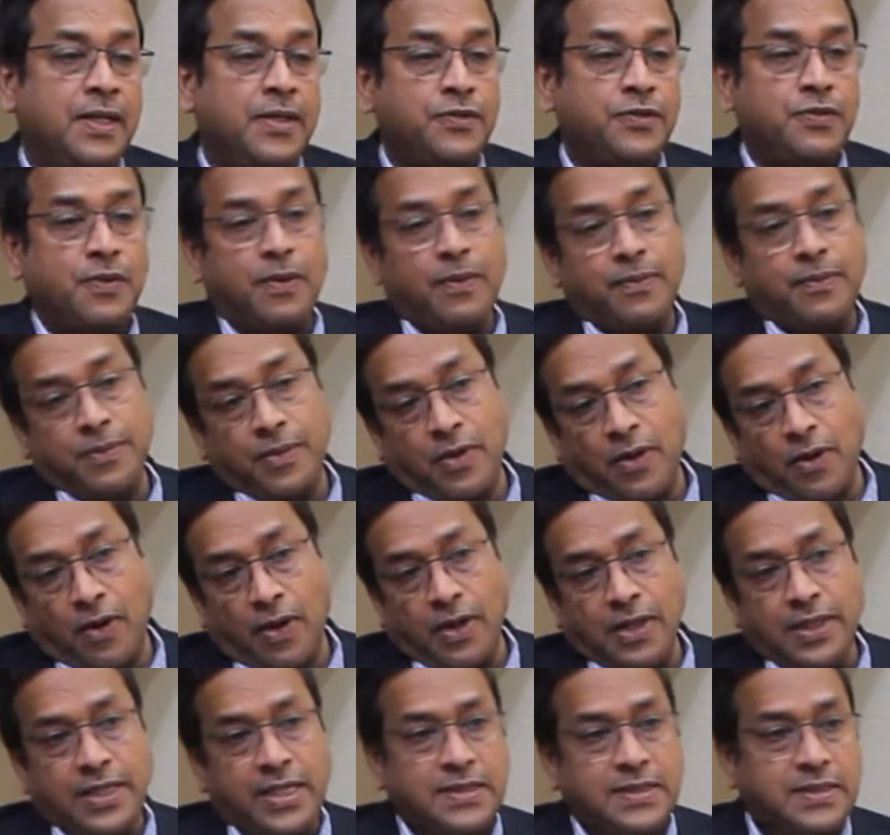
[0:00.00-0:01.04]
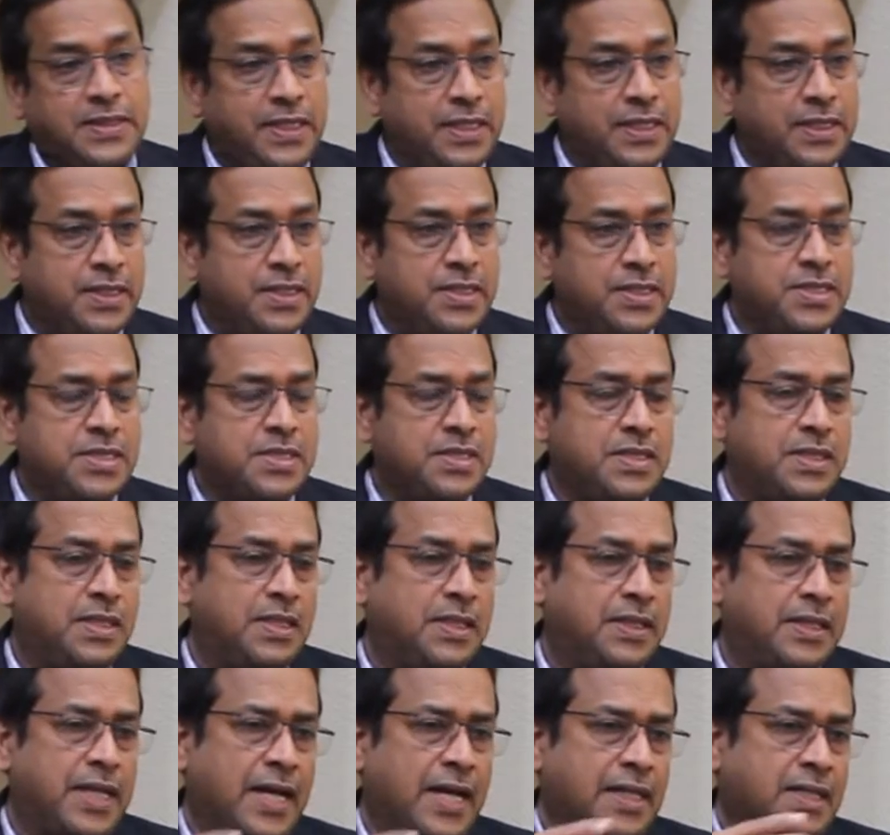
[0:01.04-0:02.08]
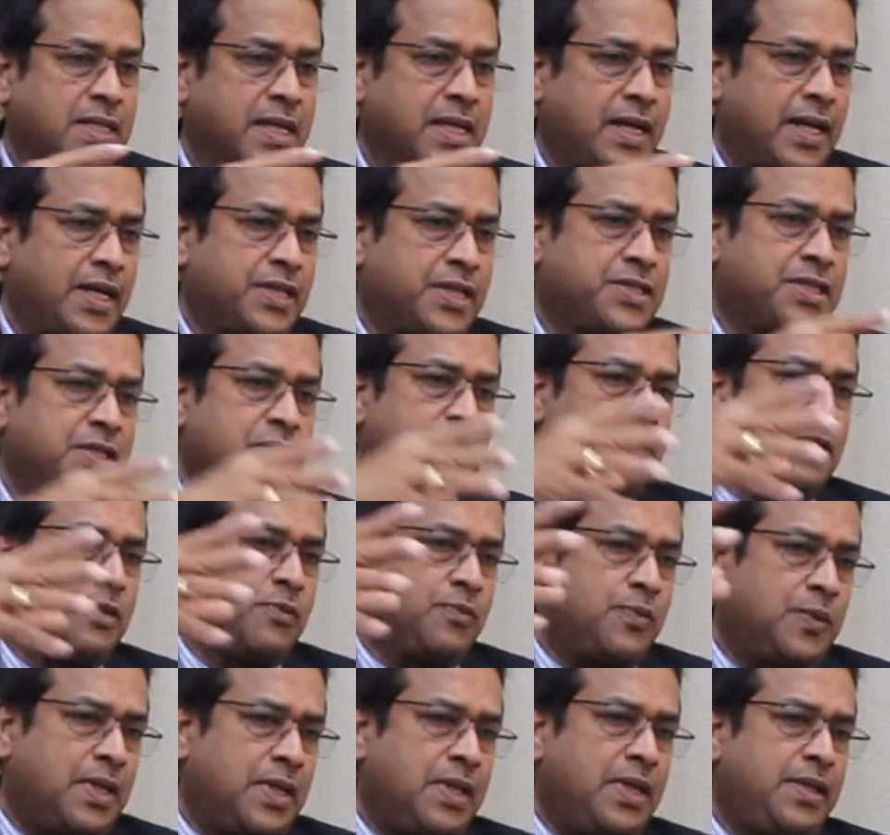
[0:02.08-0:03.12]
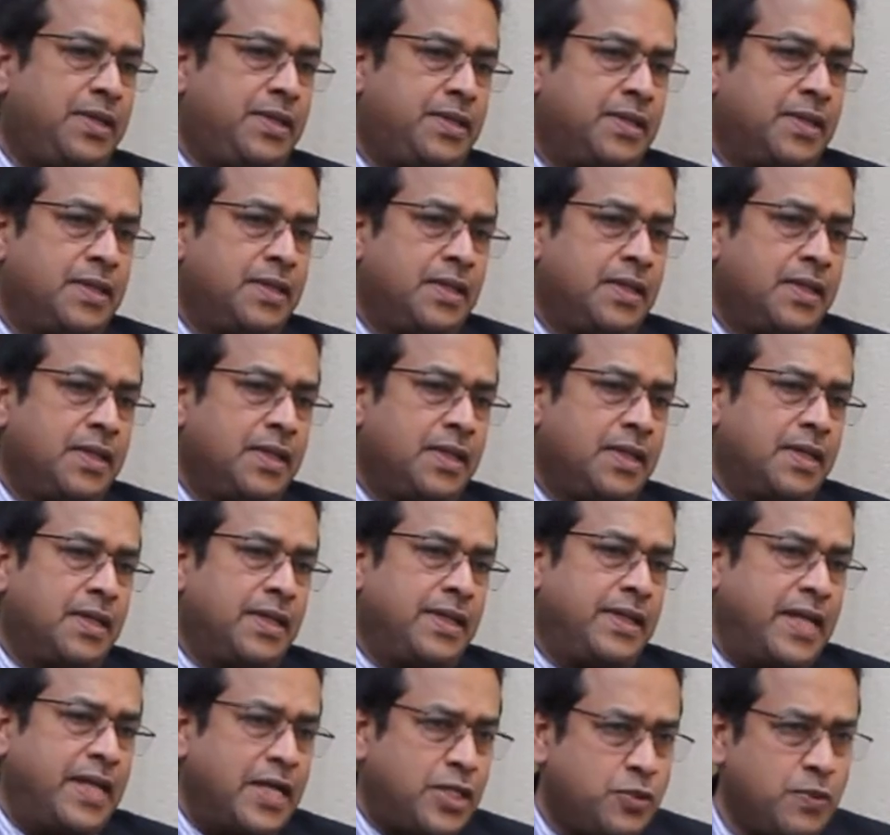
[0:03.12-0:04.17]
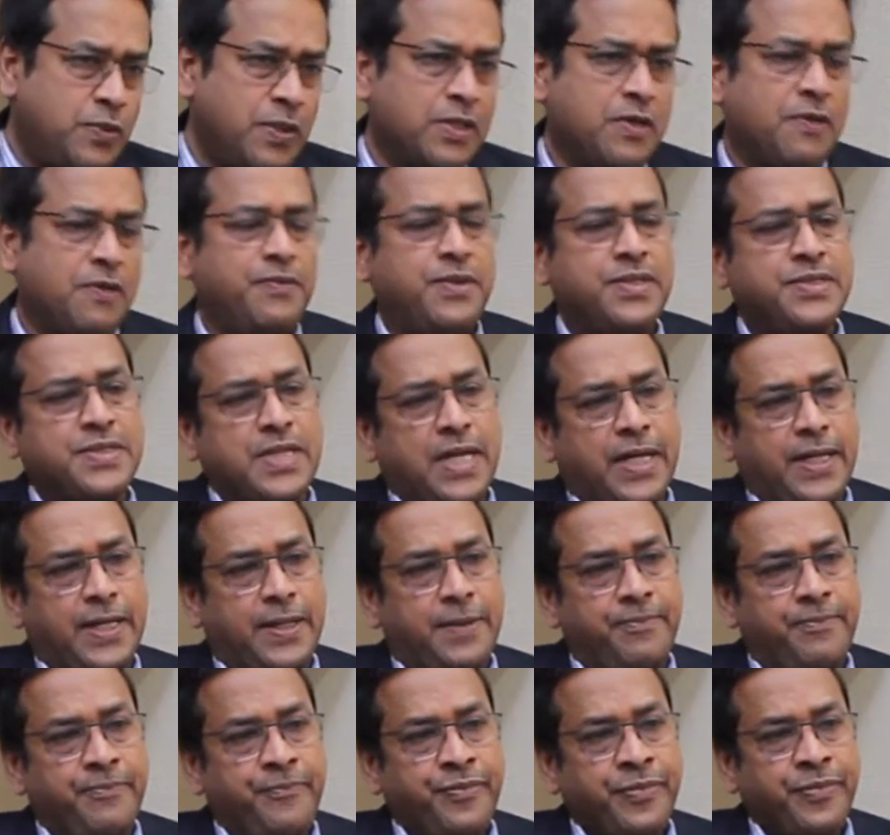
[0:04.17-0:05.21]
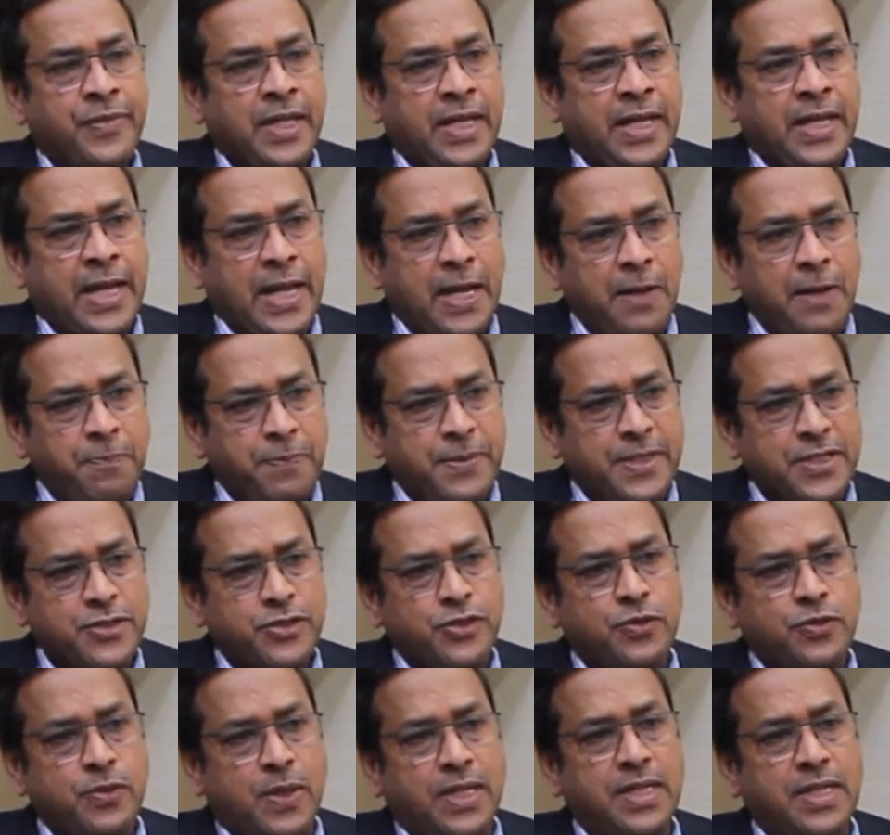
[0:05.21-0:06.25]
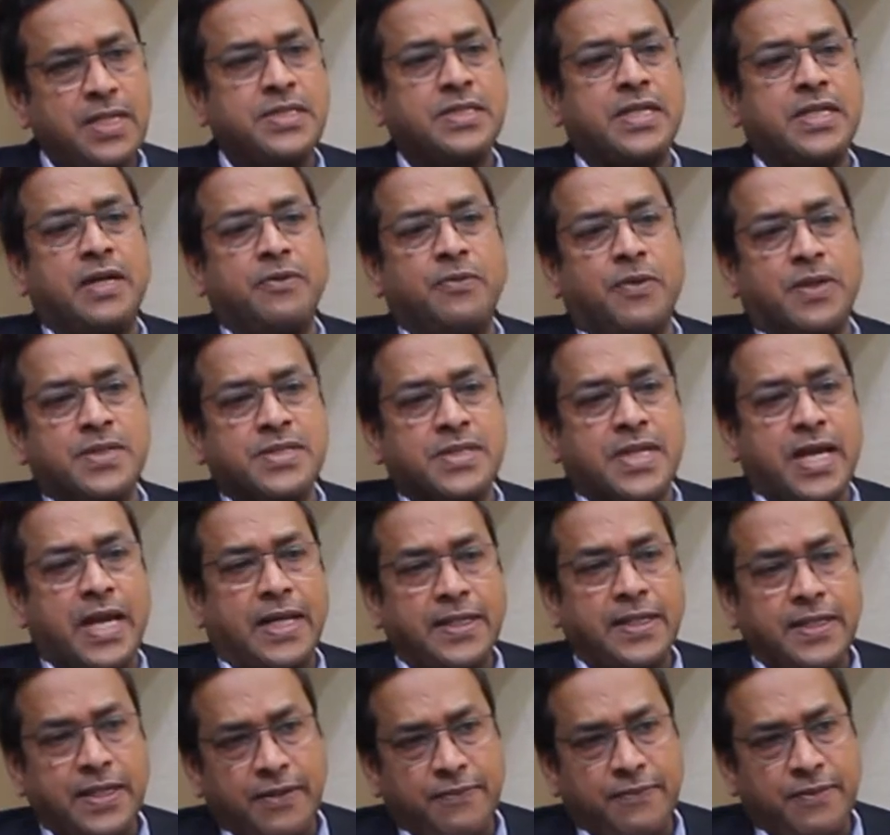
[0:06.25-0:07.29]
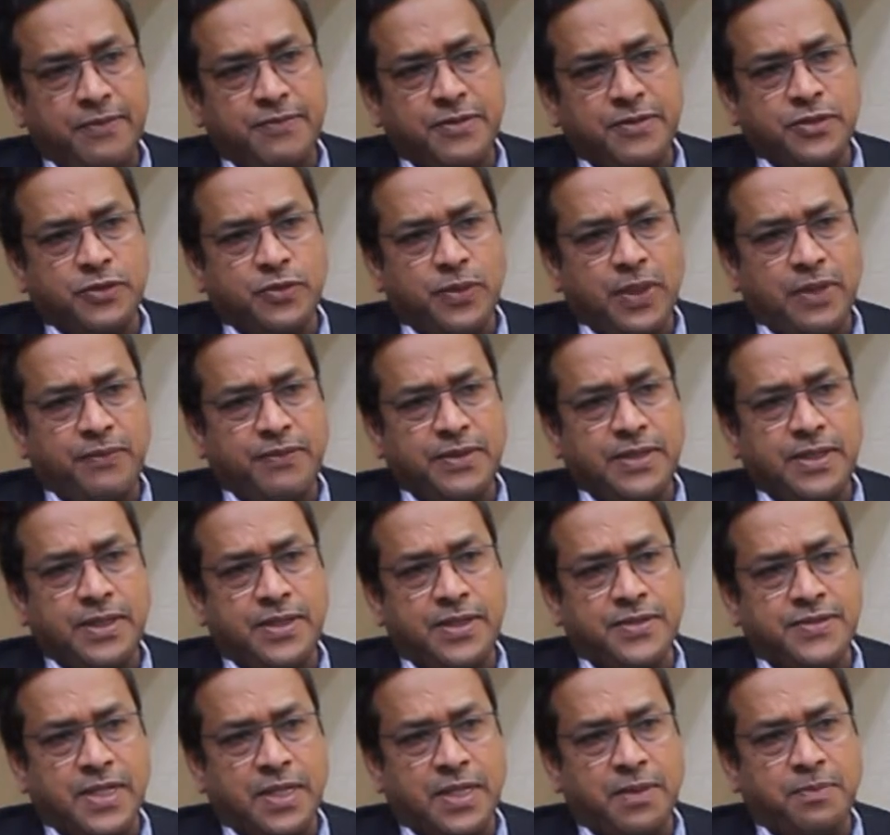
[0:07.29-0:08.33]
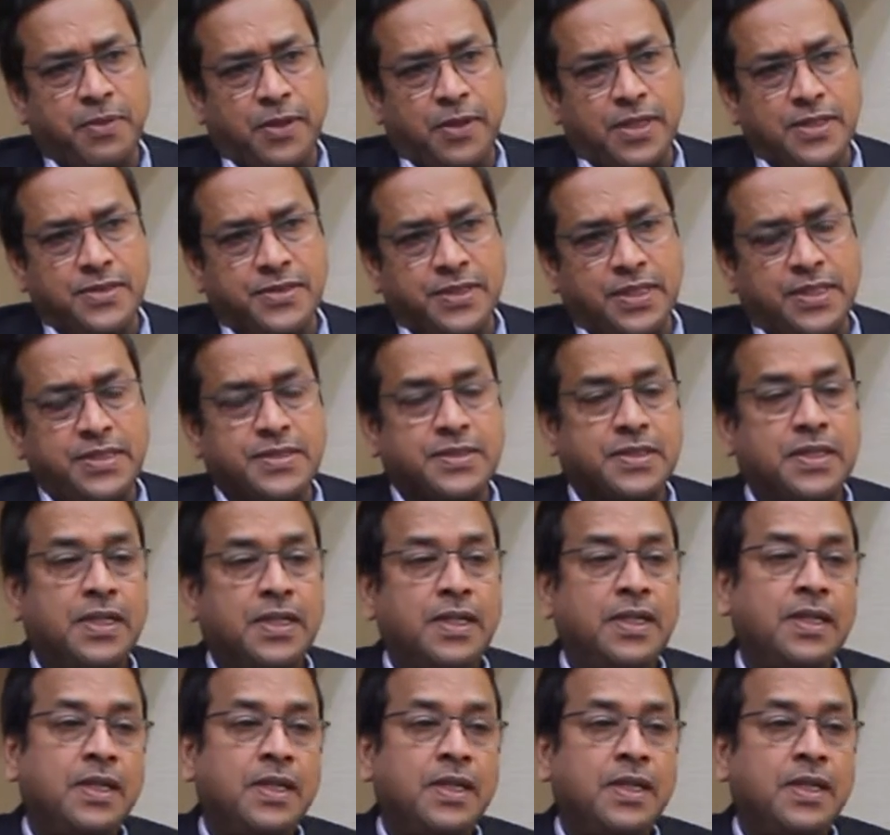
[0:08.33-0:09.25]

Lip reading: So all these years, that connection to the world network of design helped us to understand what Scandinavia was doing with their design policies,